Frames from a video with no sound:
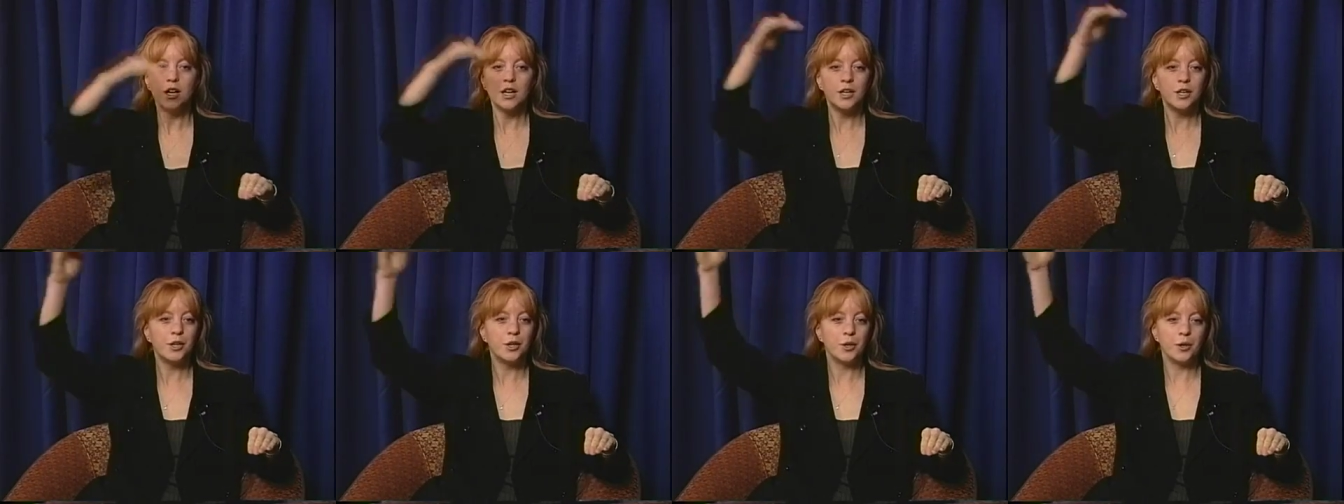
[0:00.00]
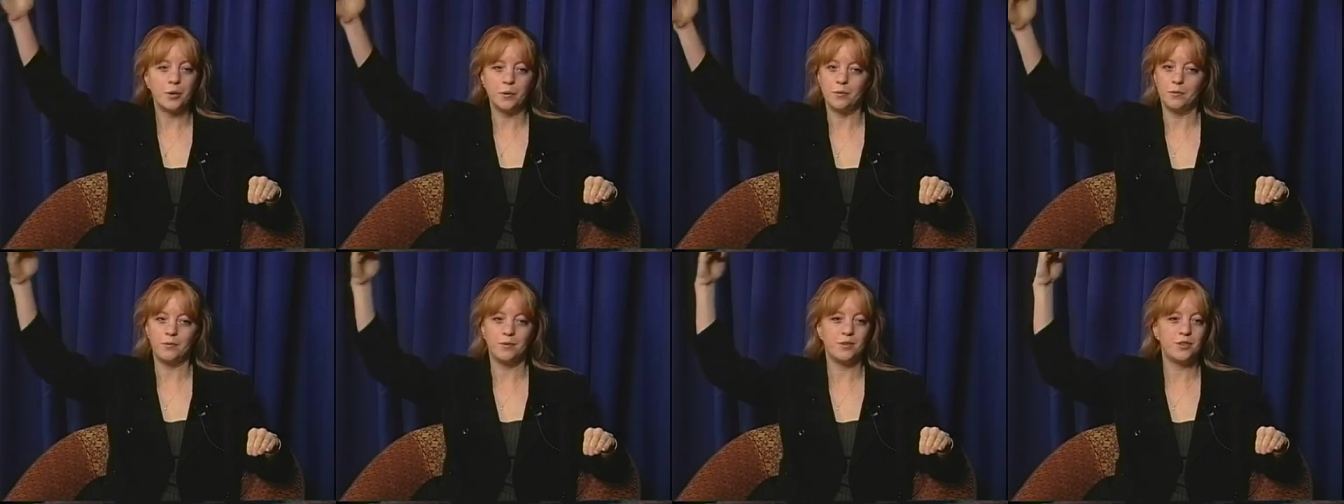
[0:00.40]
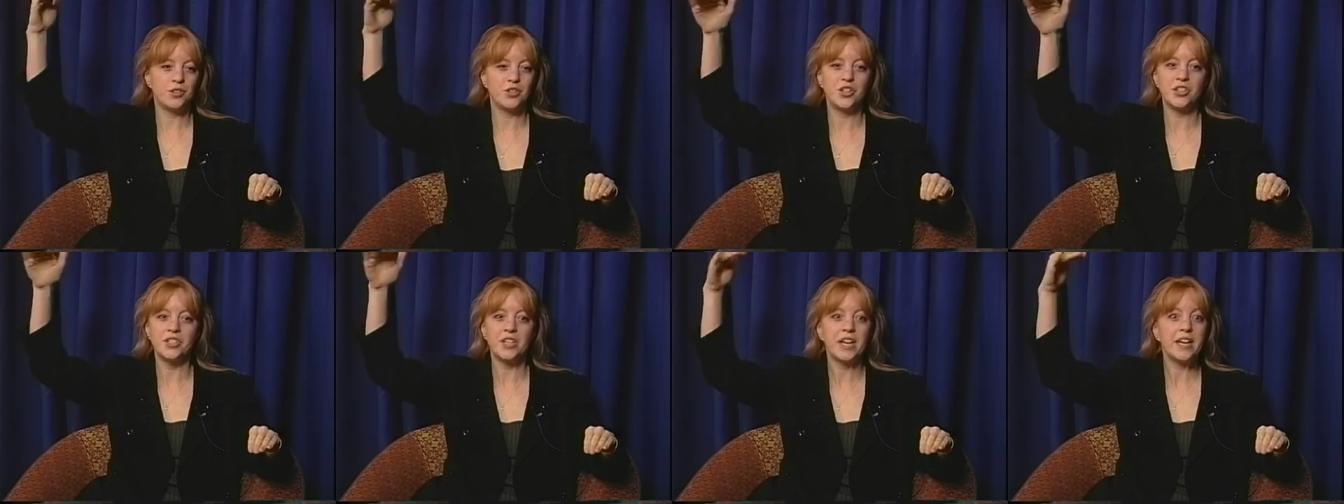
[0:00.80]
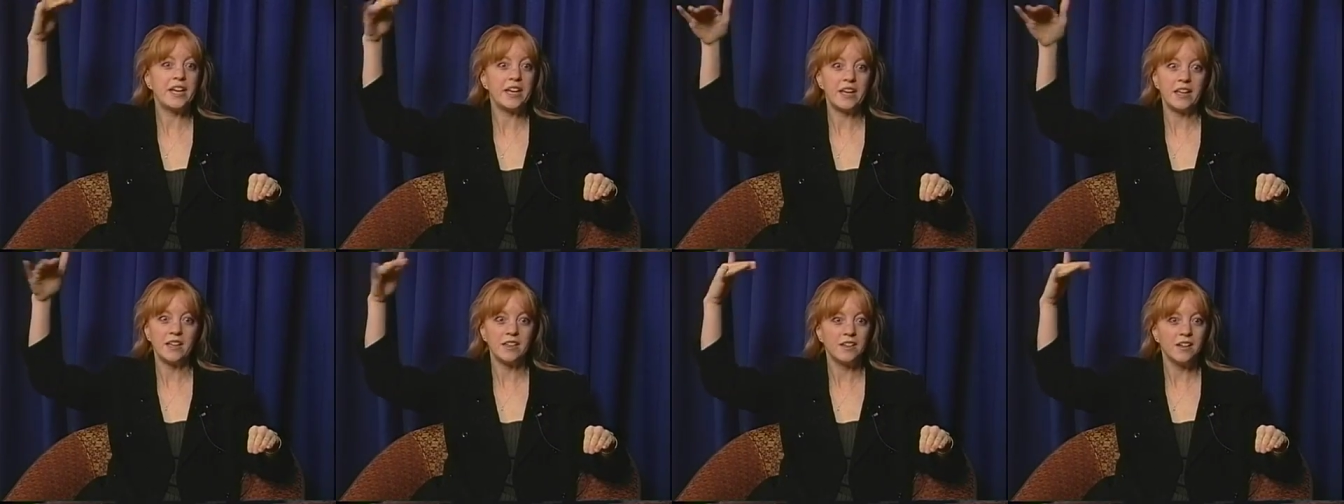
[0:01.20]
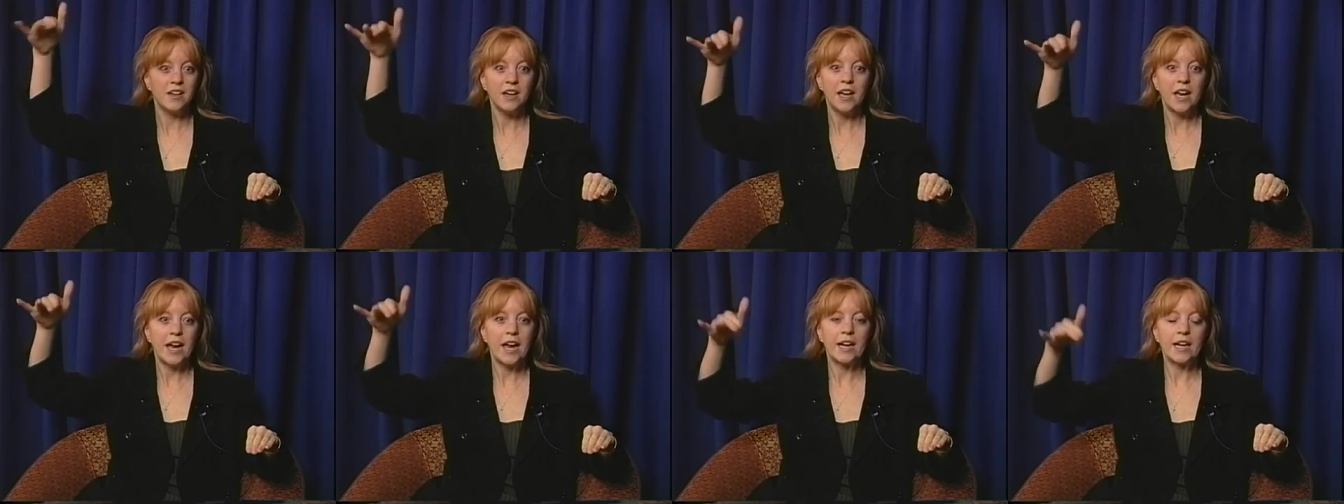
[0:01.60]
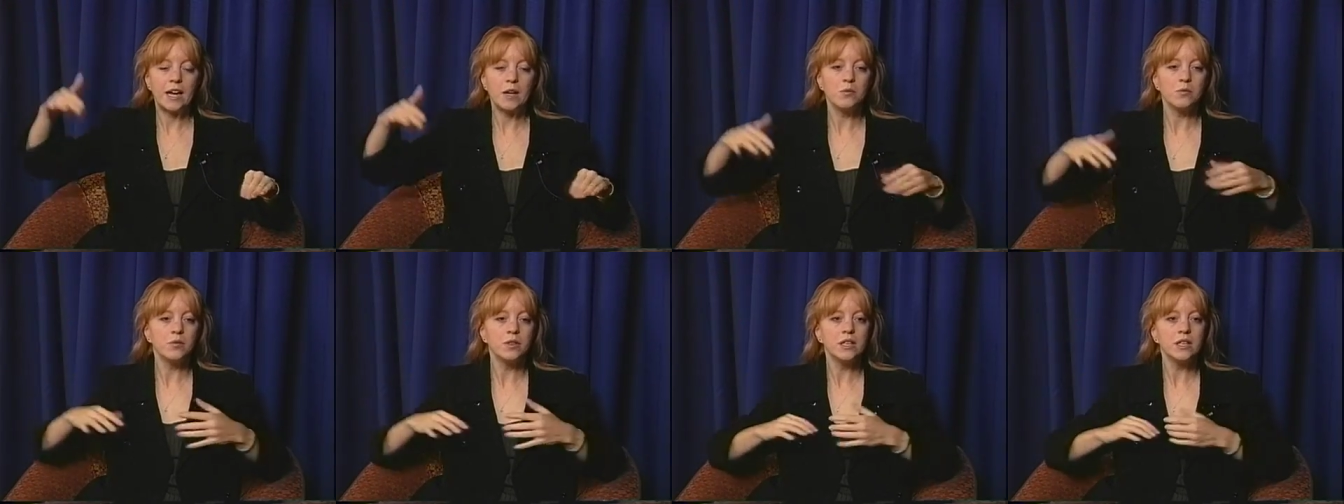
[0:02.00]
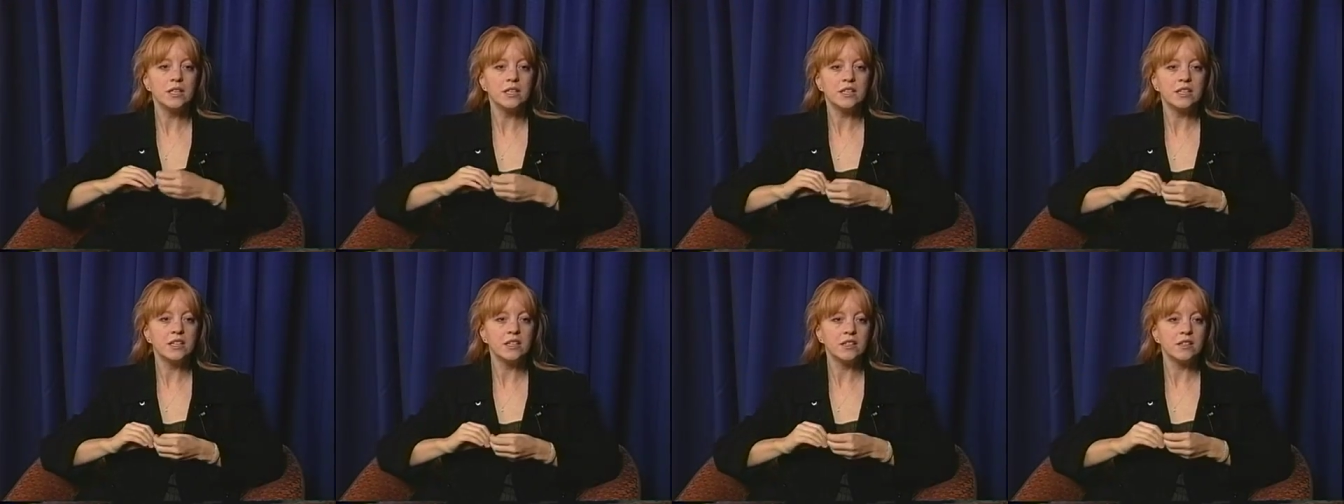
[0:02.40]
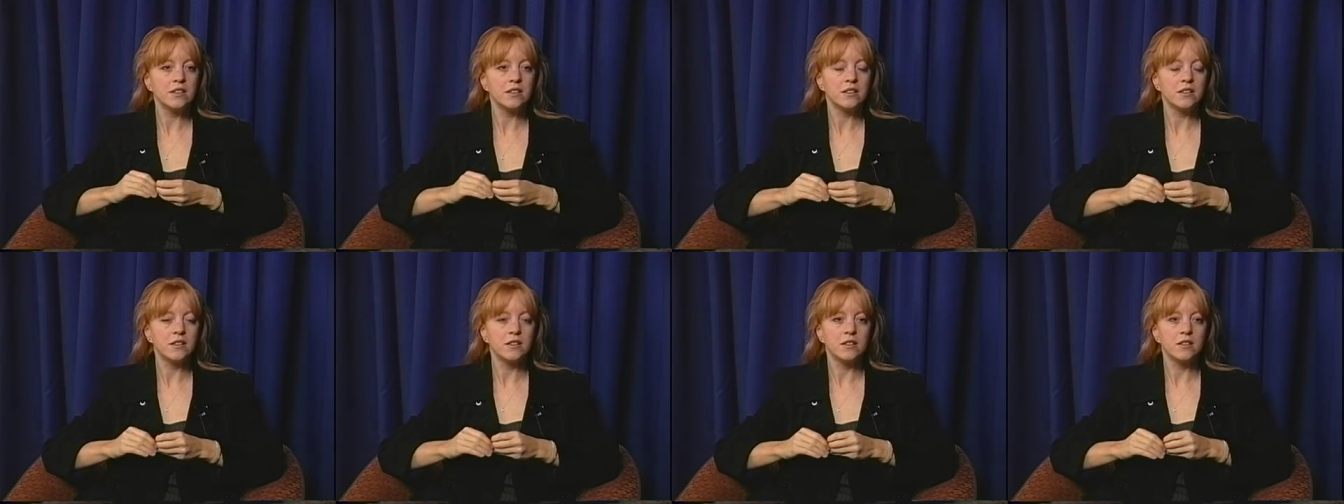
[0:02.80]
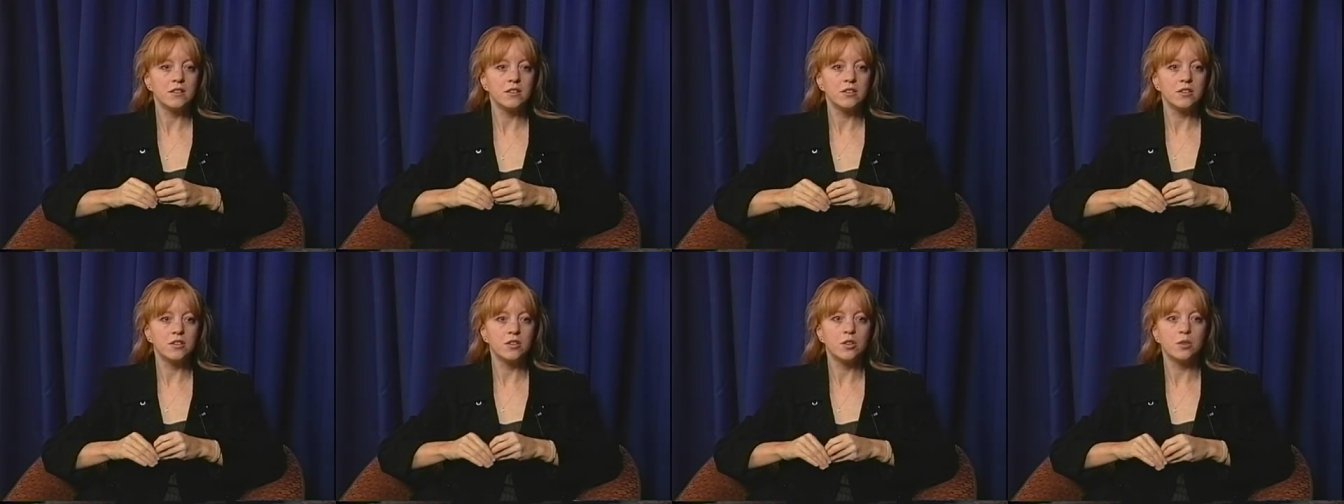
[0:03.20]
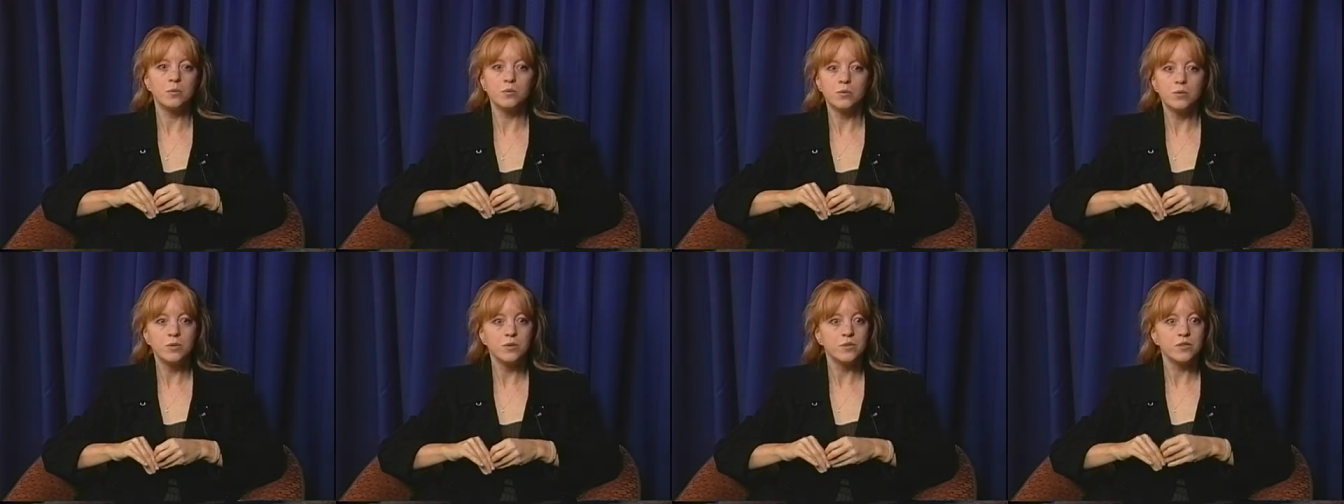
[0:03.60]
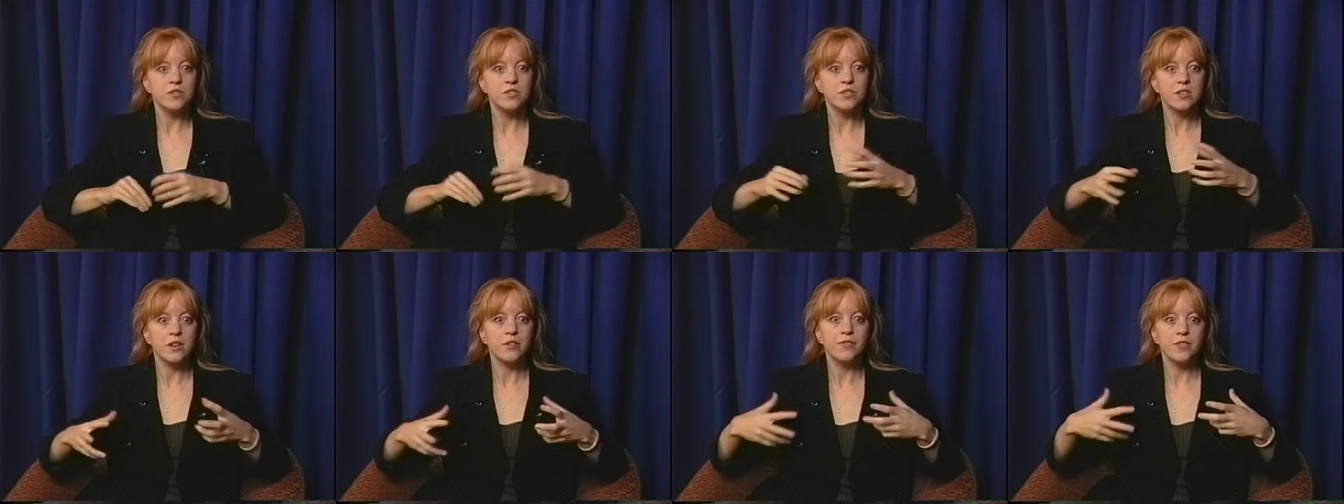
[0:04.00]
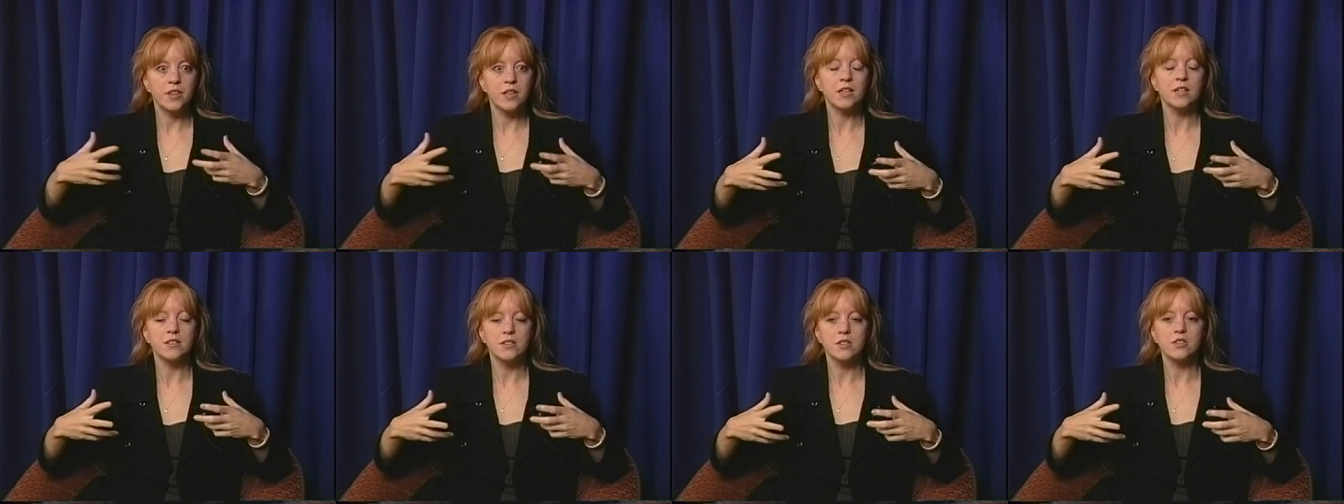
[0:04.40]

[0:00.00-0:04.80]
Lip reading: you know, today. And I really needed the roots of things,